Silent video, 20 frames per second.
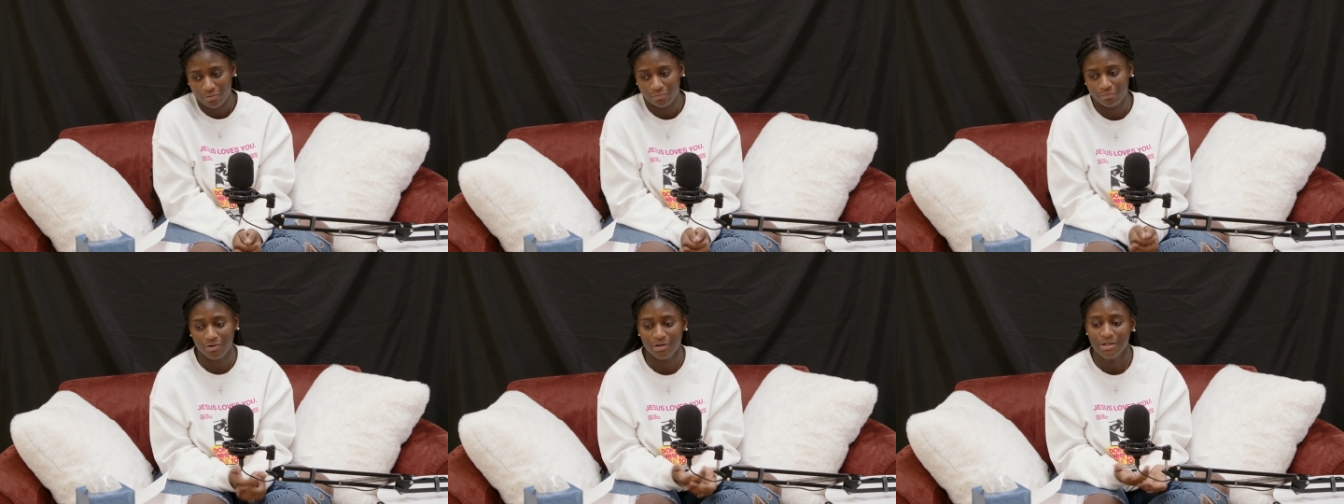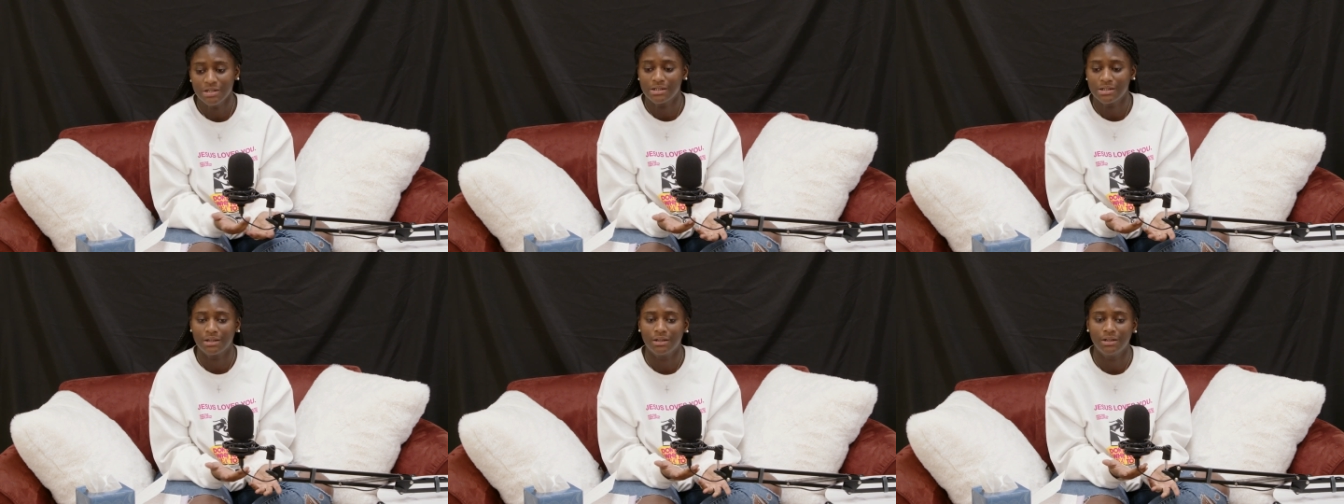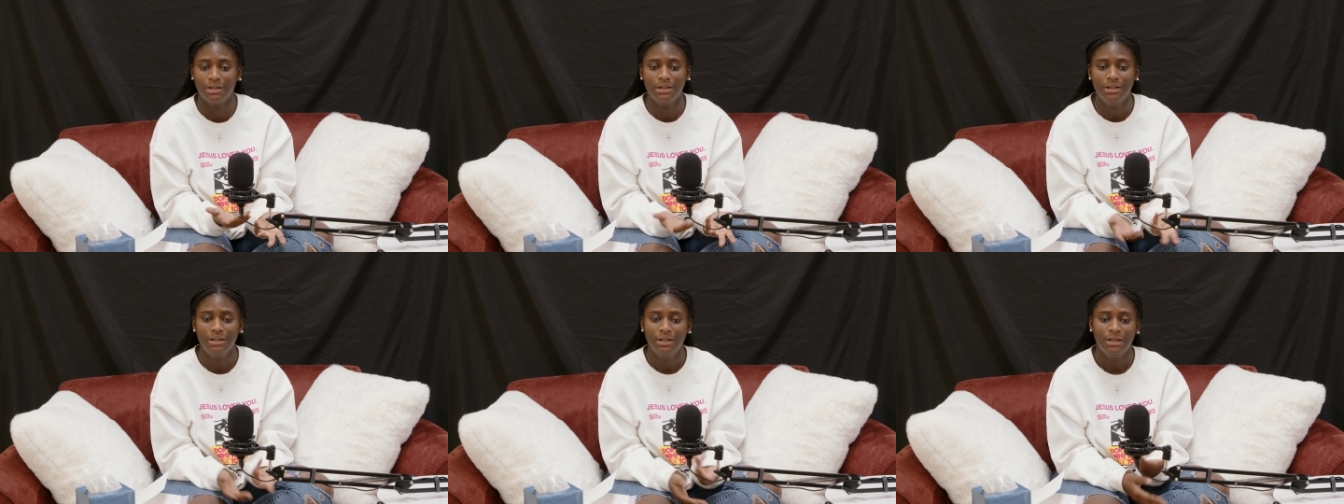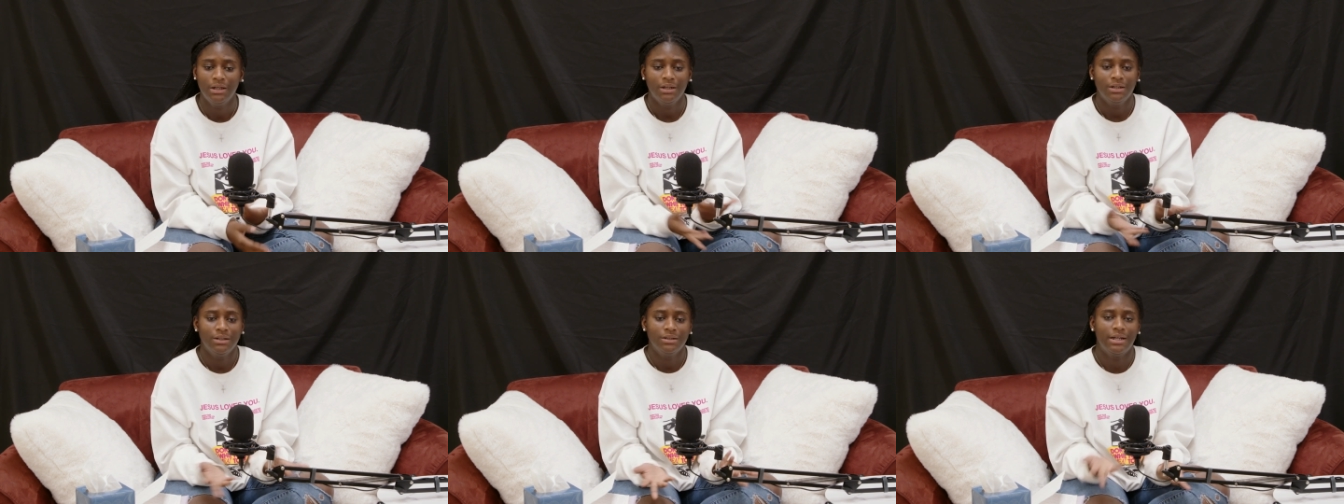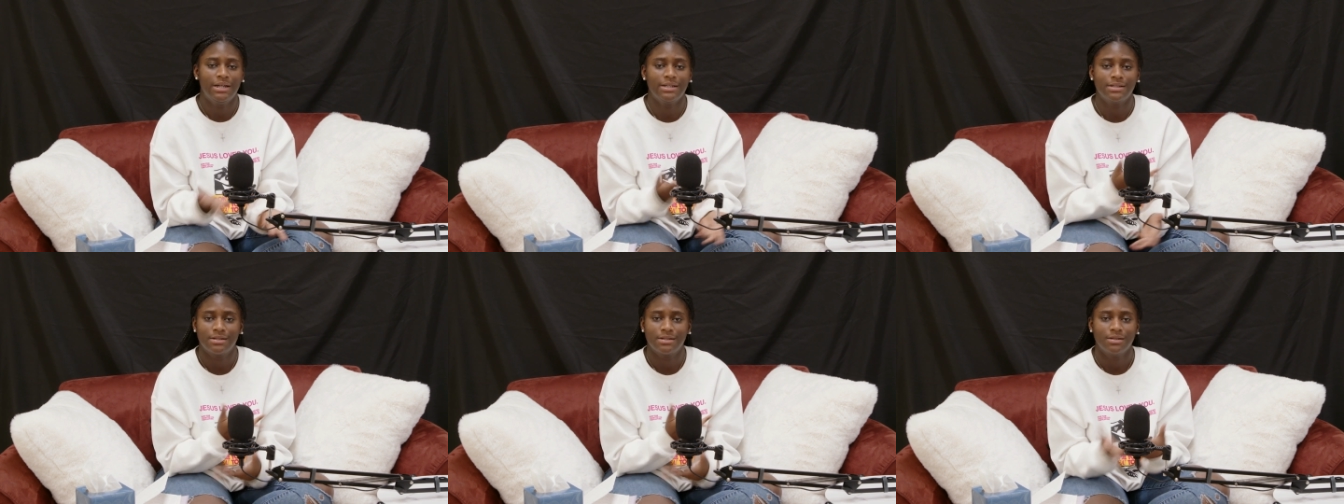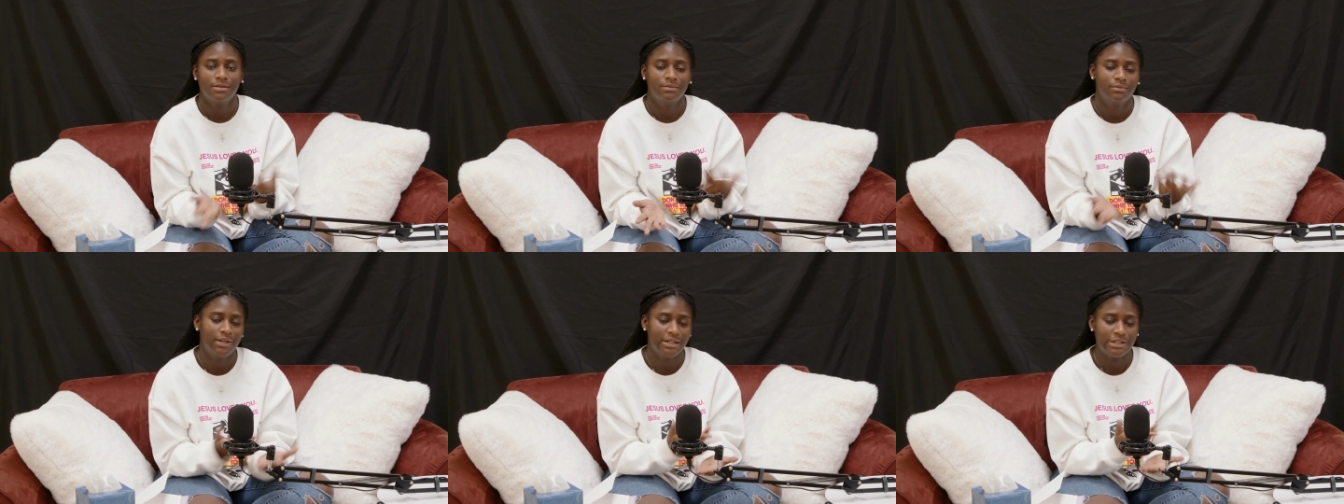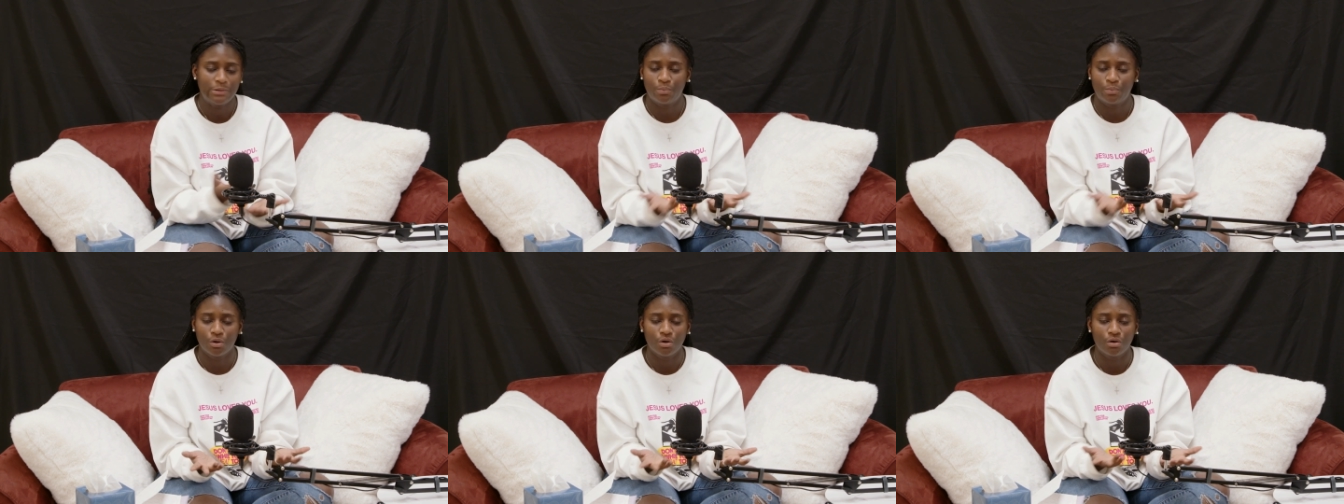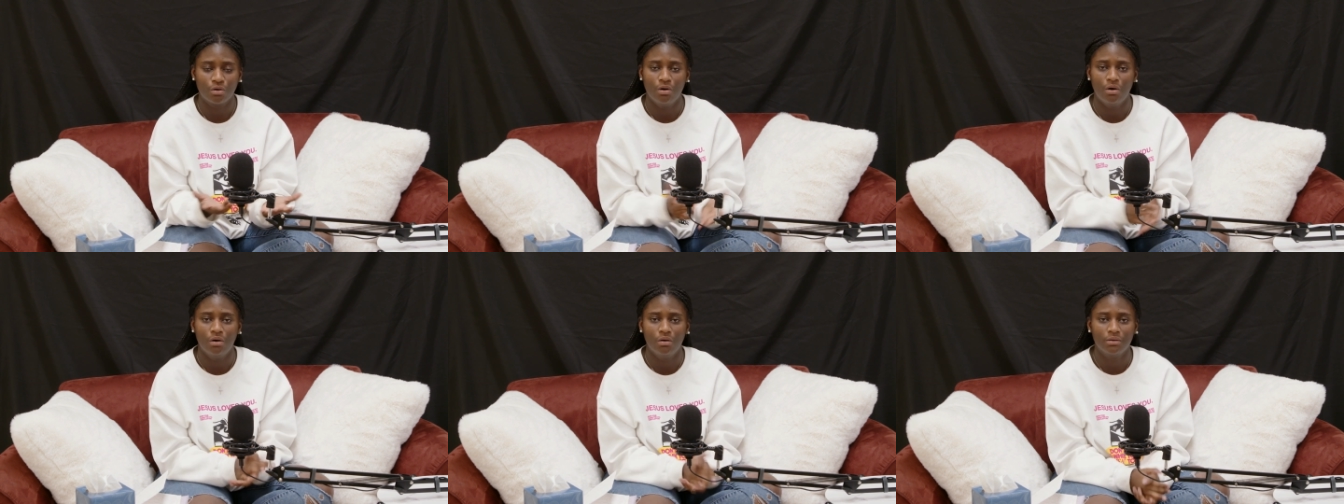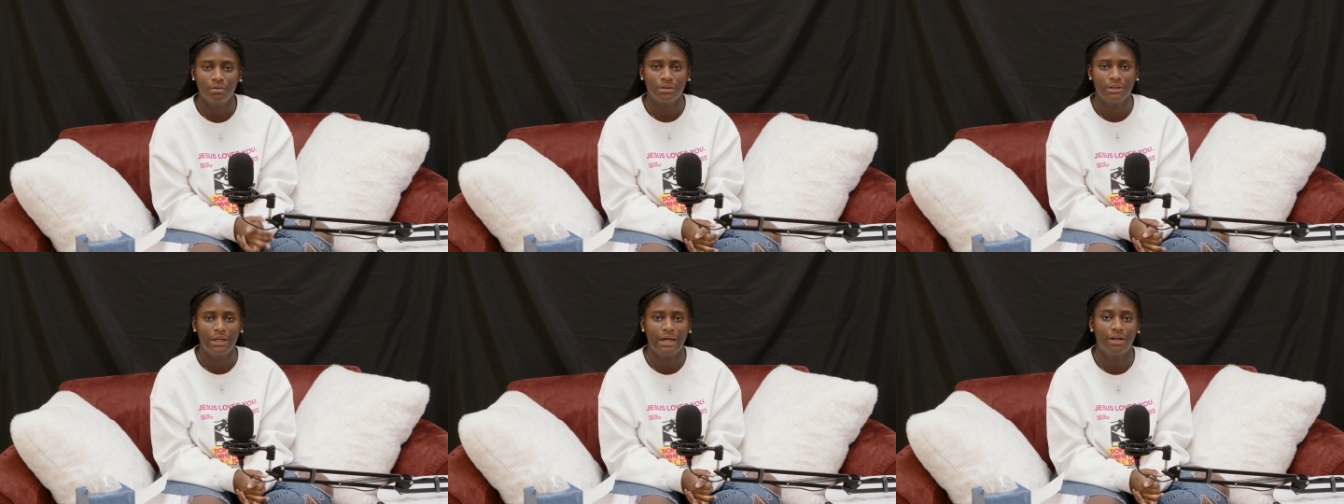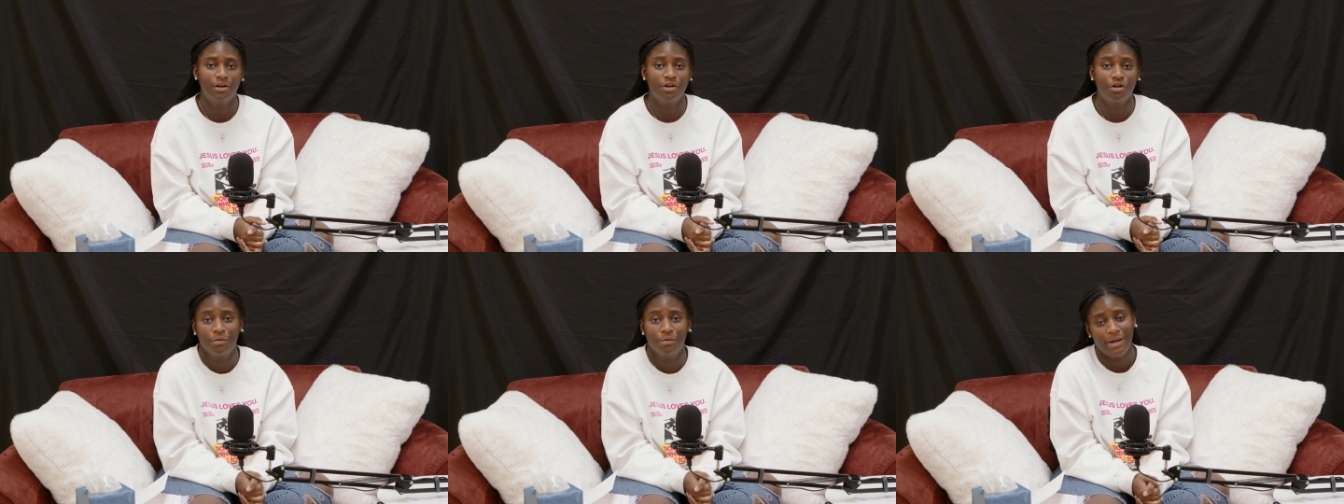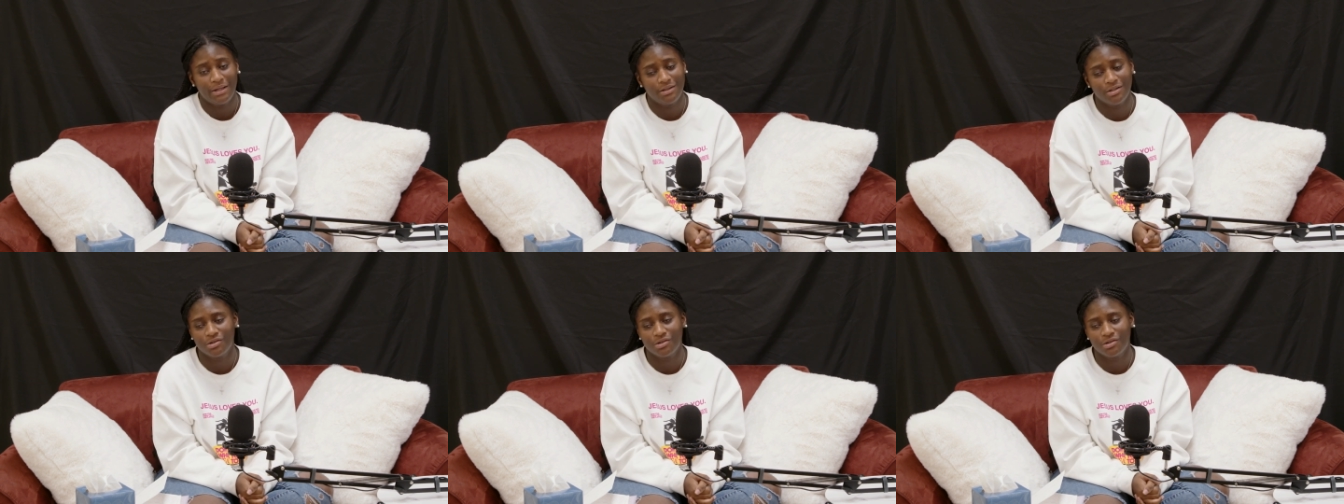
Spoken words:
Realistically, that's protocol. I couldn't go back to school